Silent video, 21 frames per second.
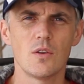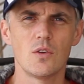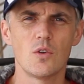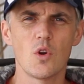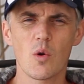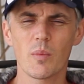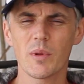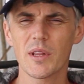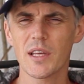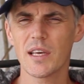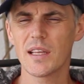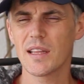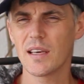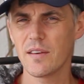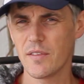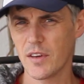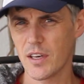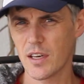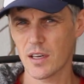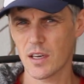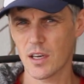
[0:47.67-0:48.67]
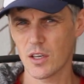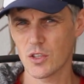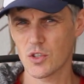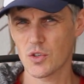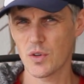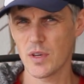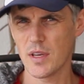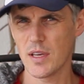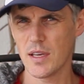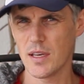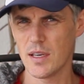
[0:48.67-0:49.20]
Normally, leaving a
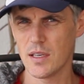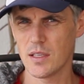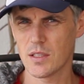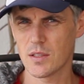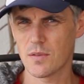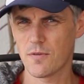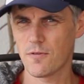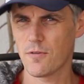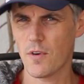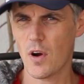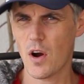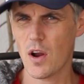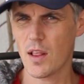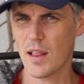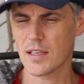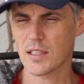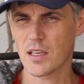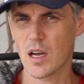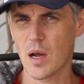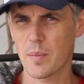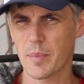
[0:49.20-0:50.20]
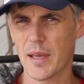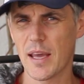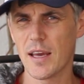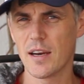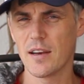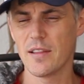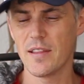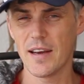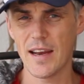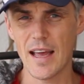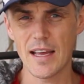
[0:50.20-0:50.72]
country is far less
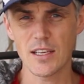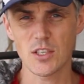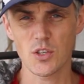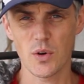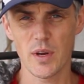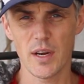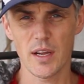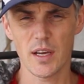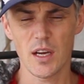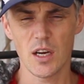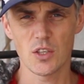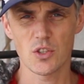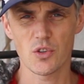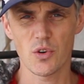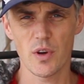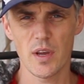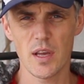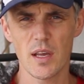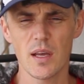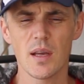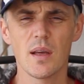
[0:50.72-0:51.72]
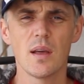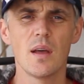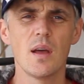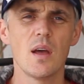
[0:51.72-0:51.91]
complicated than entering a country.